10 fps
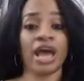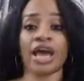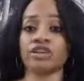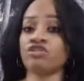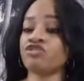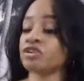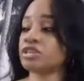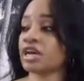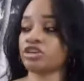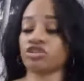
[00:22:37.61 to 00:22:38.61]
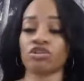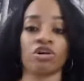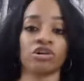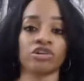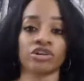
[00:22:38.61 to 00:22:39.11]
and you feel like you're
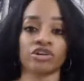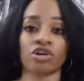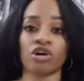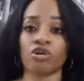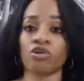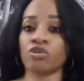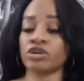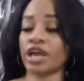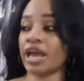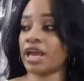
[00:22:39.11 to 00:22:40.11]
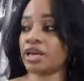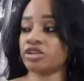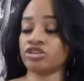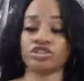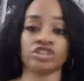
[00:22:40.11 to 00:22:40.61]
all on your own
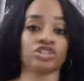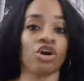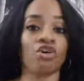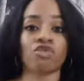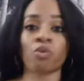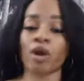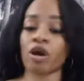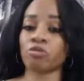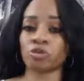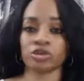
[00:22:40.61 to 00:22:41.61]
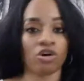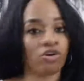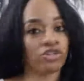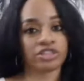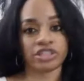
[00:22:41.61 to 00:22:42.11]
and you're just overwhelmed with
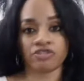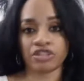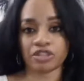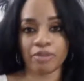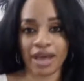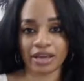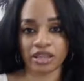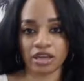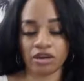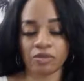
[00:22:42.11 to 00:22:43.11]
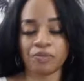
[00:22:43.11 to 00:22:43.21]
all the stuff that's back there.